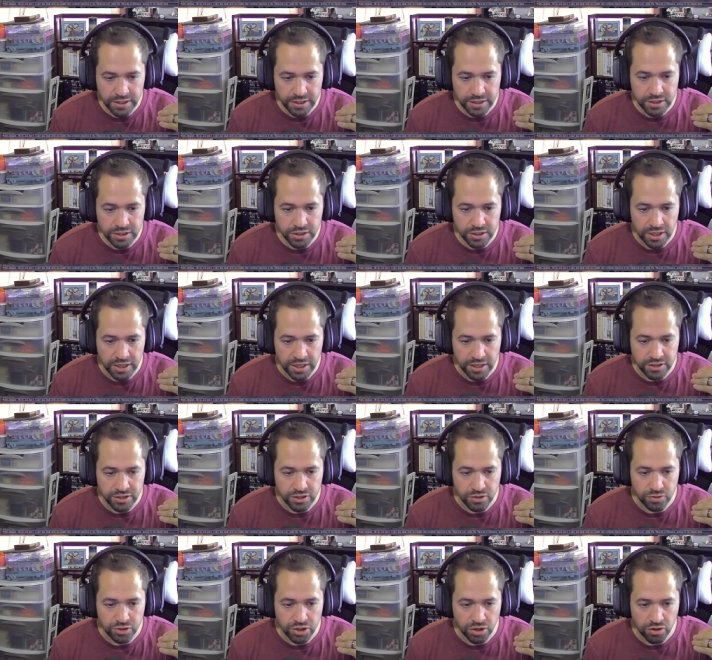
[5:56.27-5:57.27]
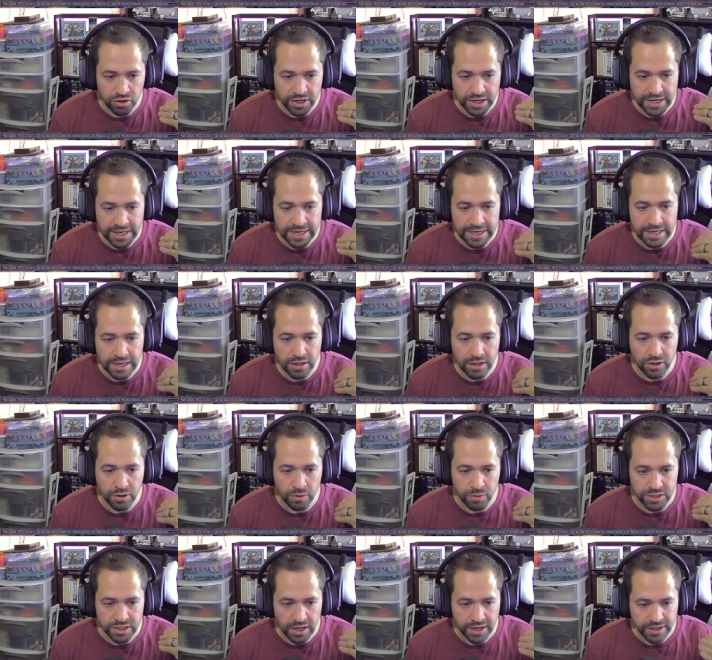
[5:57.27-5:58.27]

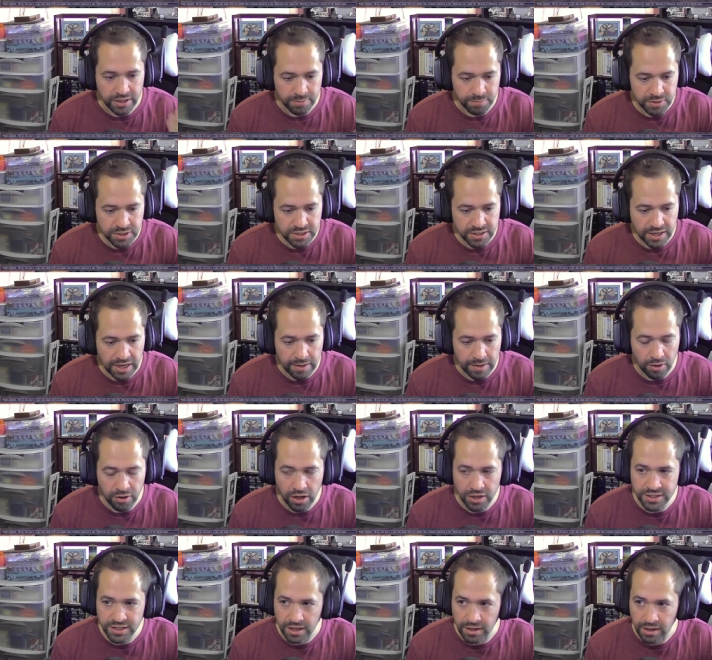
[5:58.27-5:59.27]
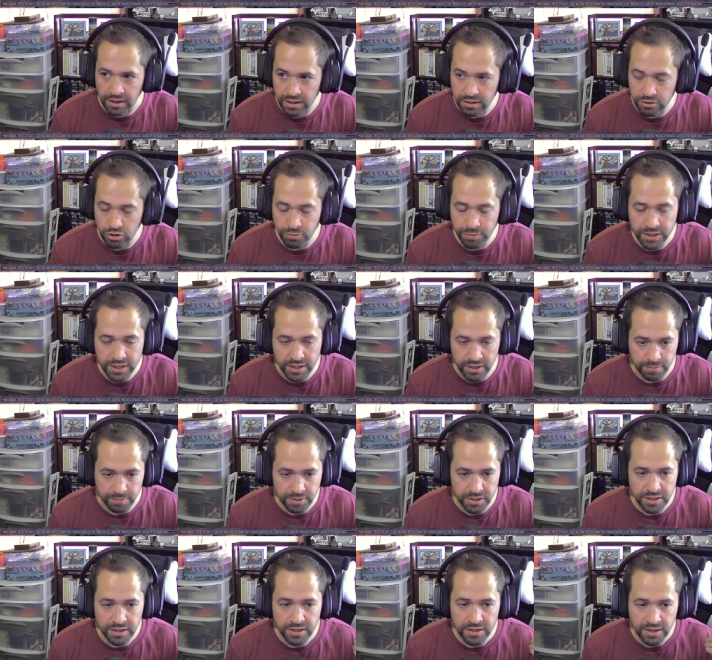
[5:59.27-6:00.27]
those items, and suddenly you
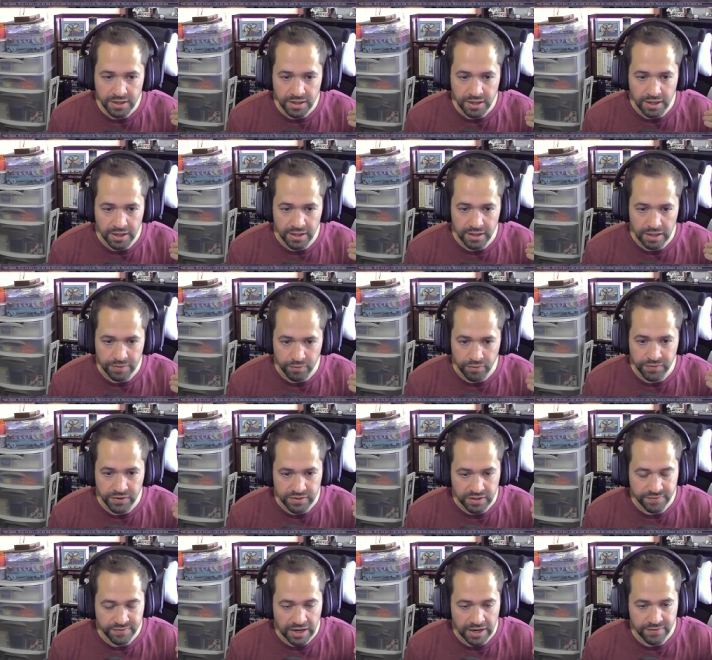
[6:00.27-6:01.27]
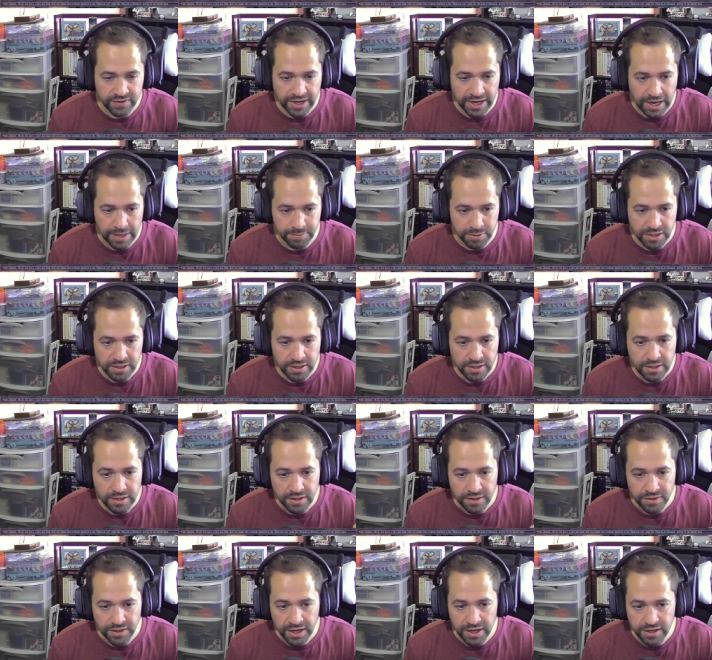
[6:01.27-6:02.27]
become a level 55 cap.
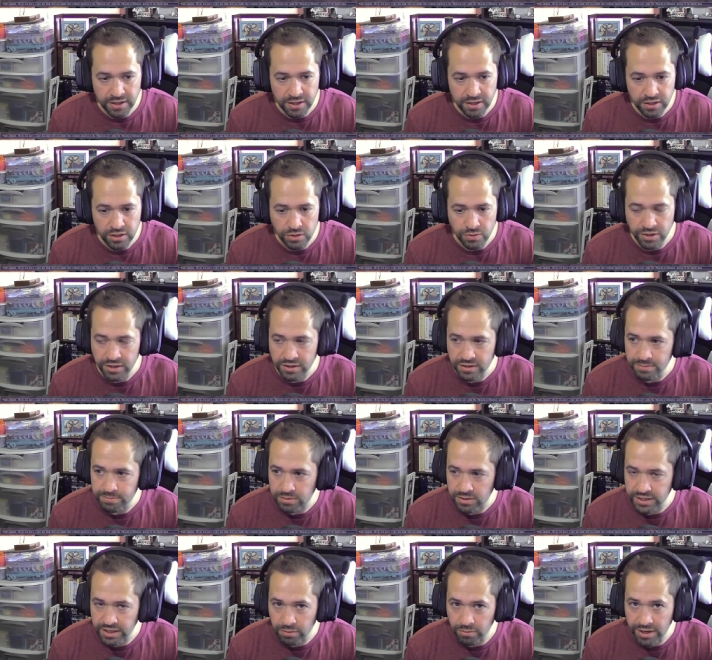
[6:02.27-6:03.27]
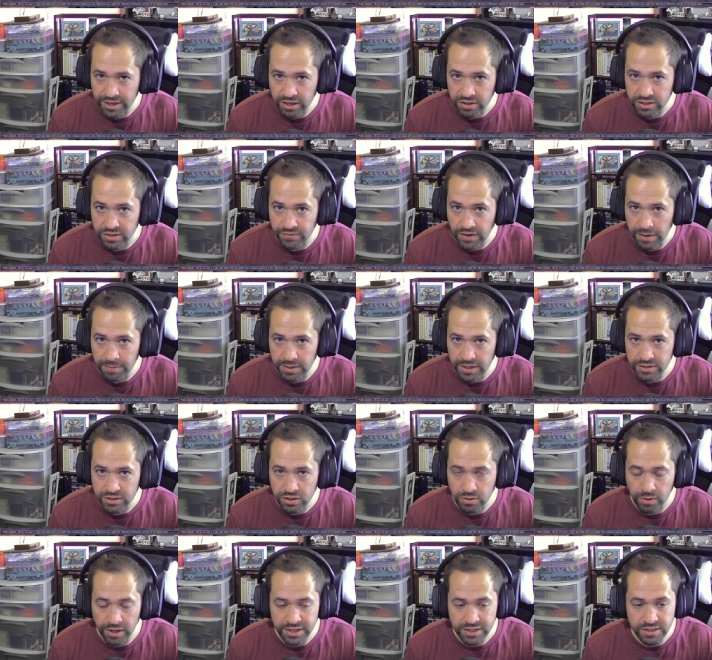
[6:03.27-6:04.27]
Then you can complete a Records of Eminence
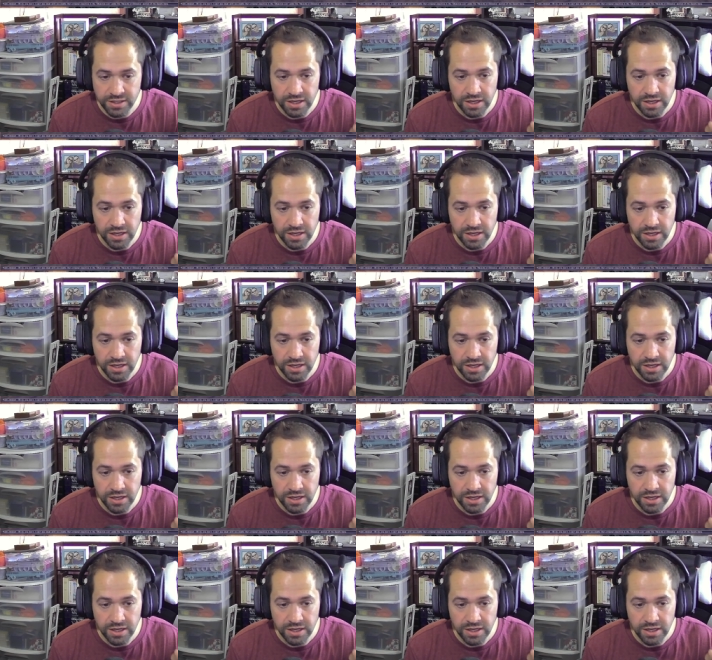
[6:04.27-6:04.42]
quest